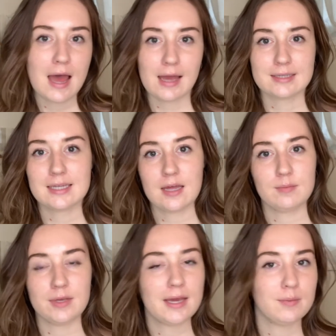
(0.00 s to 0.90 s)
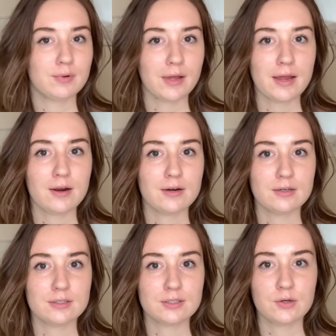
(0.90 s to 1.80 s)
ex-NBA
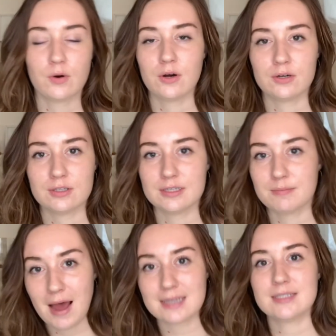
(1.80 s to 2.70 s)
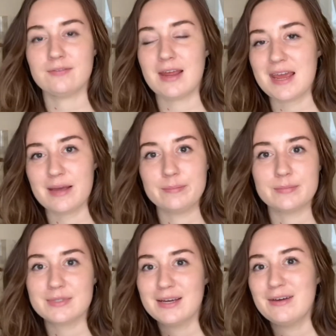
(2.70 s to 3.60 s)
players who are these massive
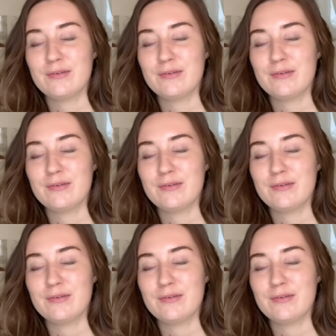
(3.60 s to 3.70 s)
names.